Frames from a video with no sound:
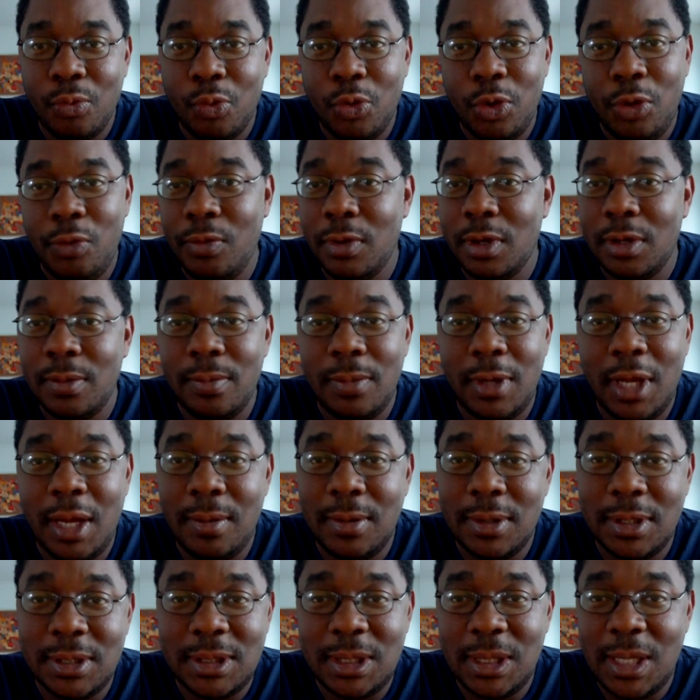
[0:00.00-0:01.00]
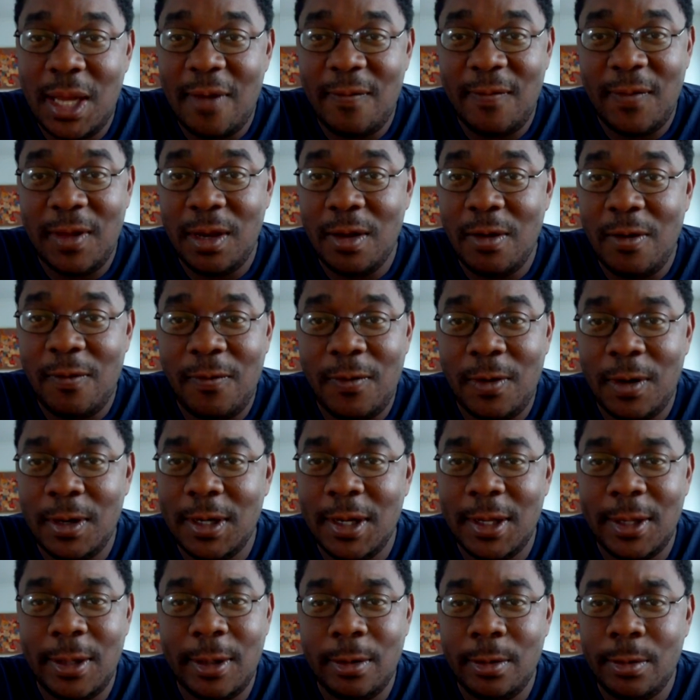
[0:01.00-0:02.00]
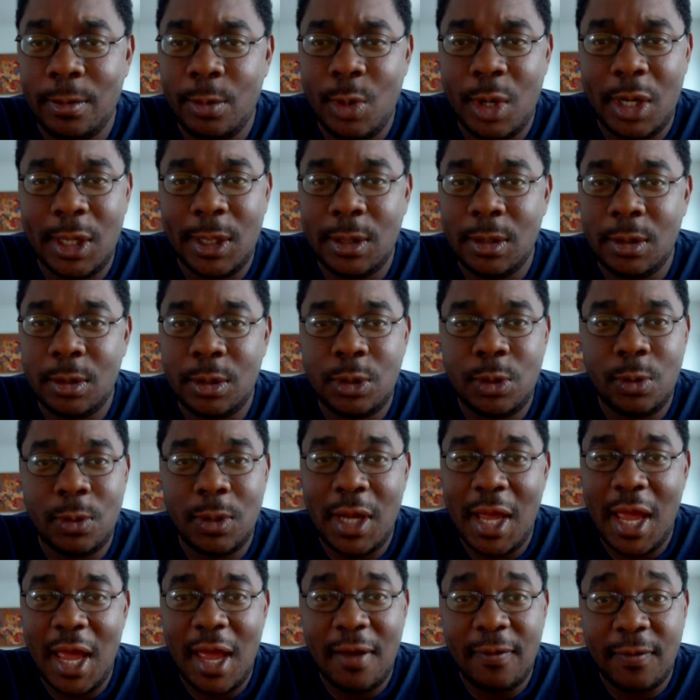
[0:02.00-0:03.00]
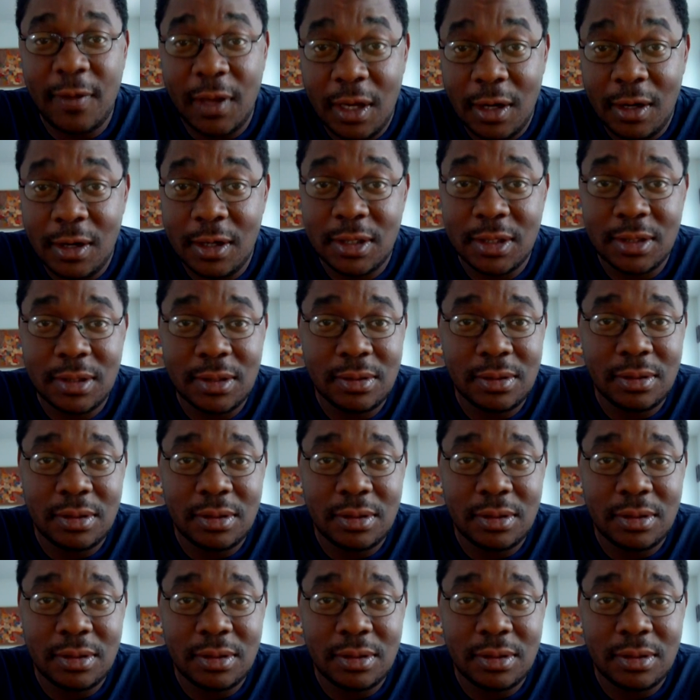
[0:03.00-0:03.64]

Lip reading: we wouldn't be able to see that video for another, 2.5 years?